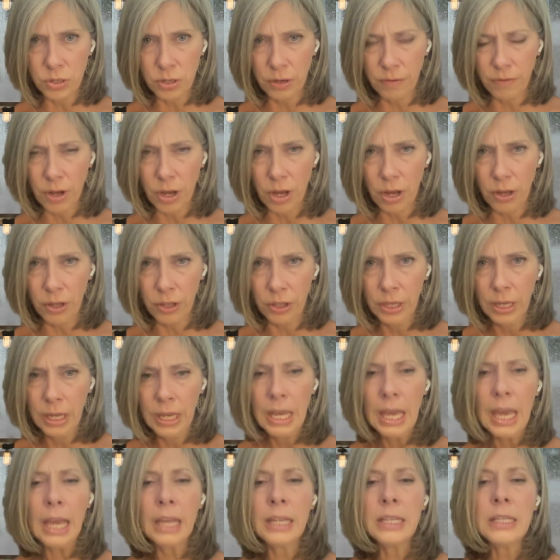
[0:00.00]
first of
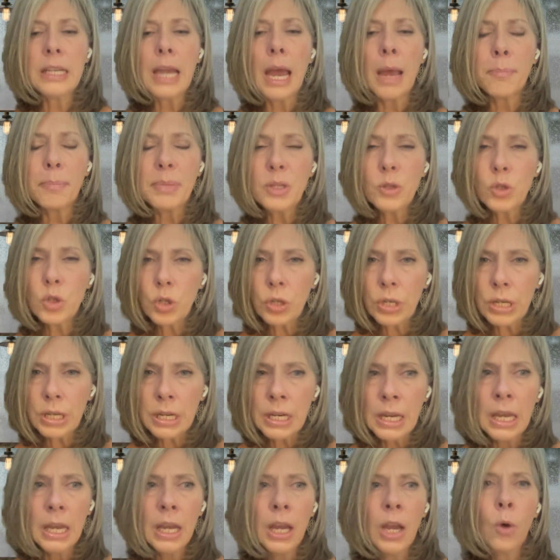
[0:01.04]
all. And
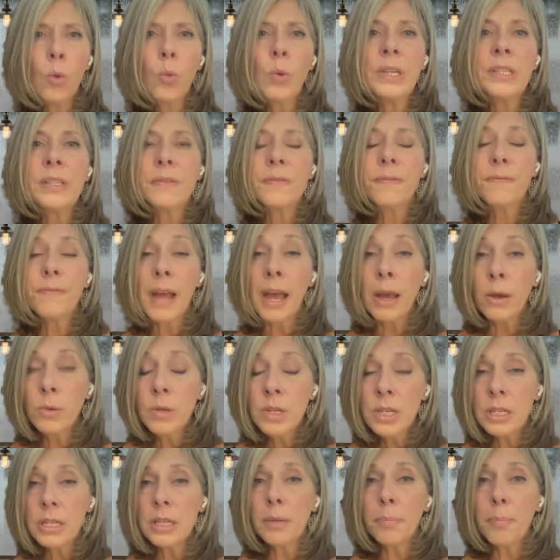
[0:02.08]
tapestry was
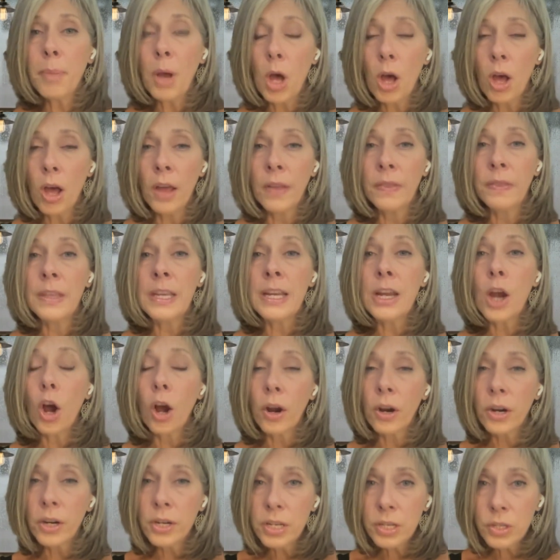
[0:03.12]
founded upon
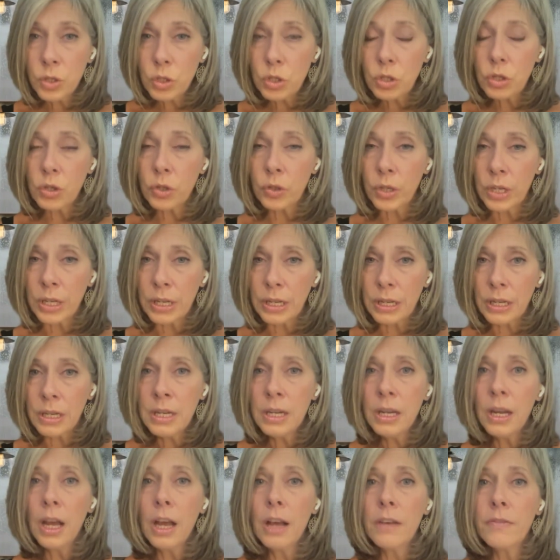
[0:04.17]
the
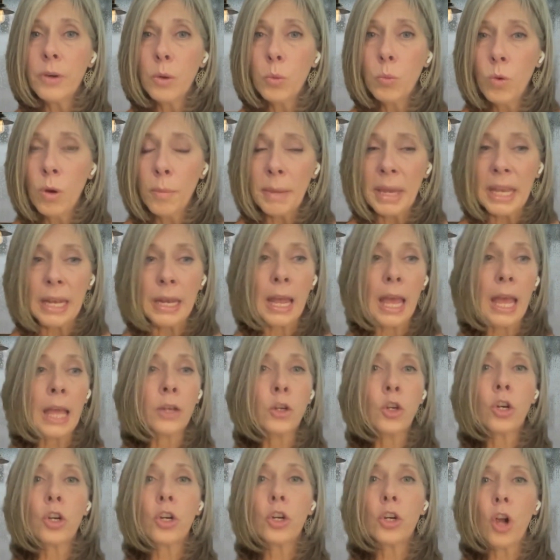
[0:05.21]
artistry of a woman,
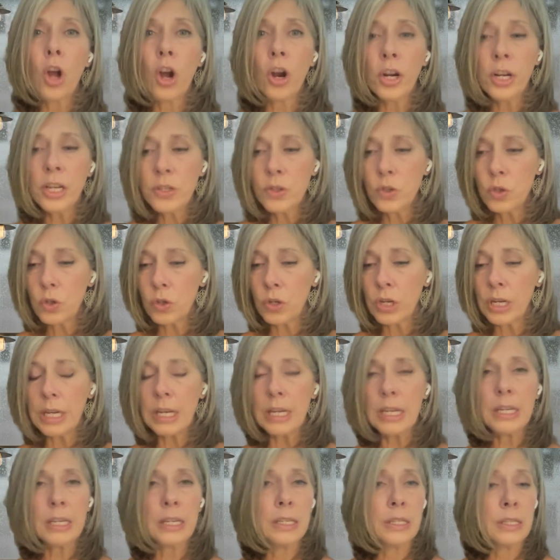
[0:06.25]
and her
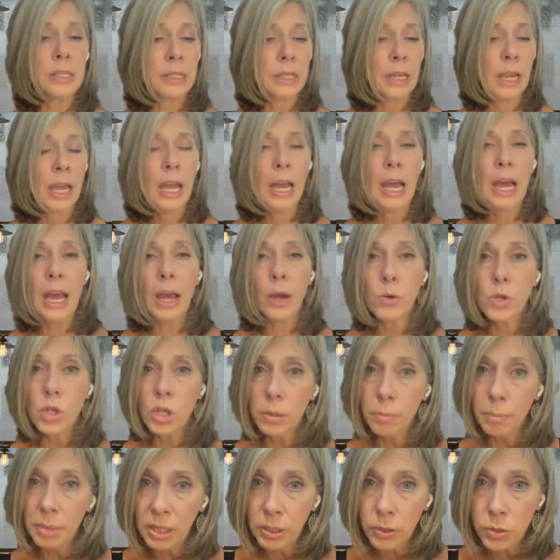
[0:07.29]
artistry is how
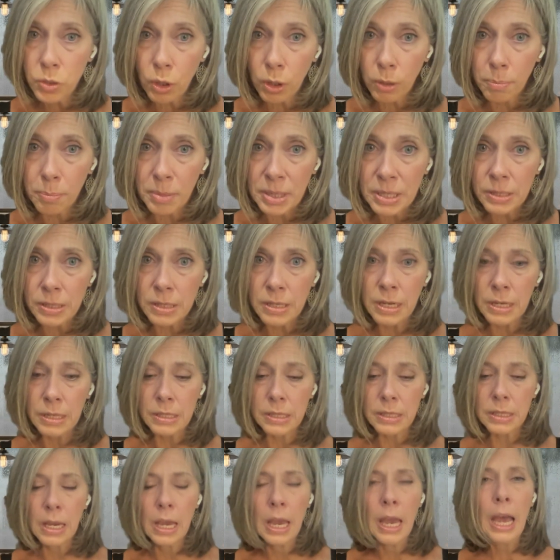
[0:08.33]
she builds her
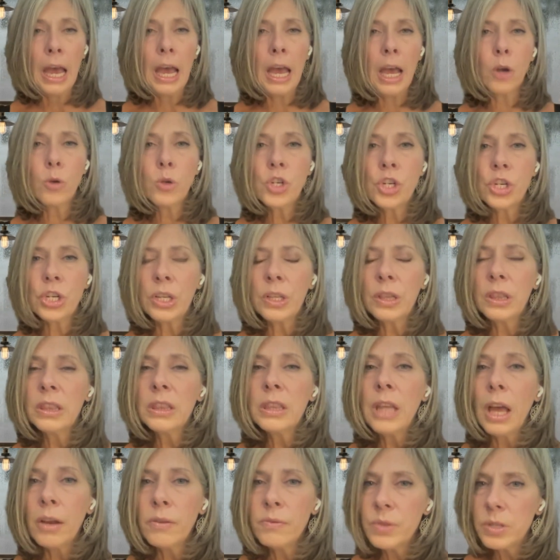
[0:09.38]
business, how she
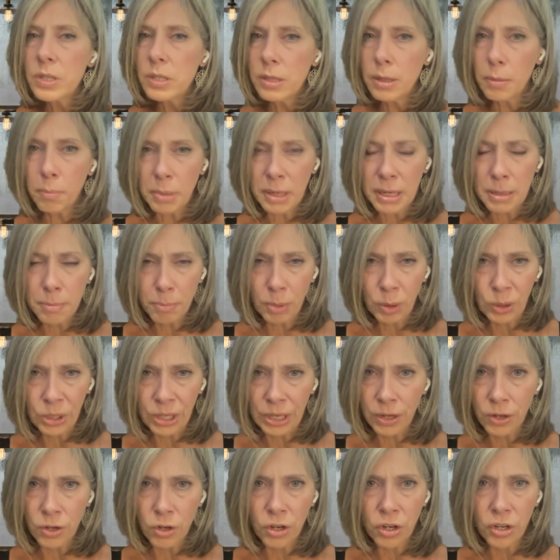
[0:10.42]
loves the
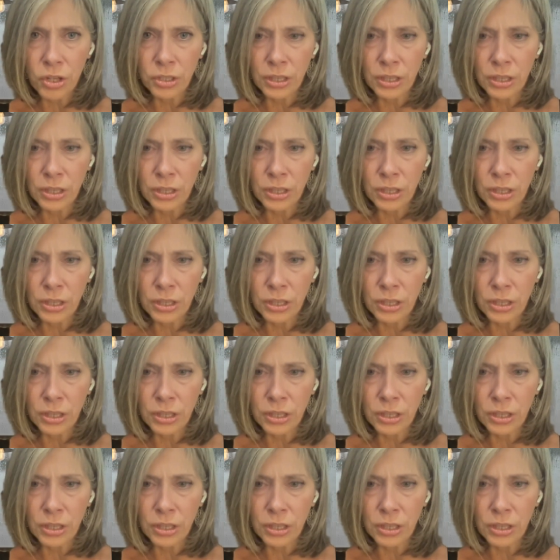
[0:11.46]
people in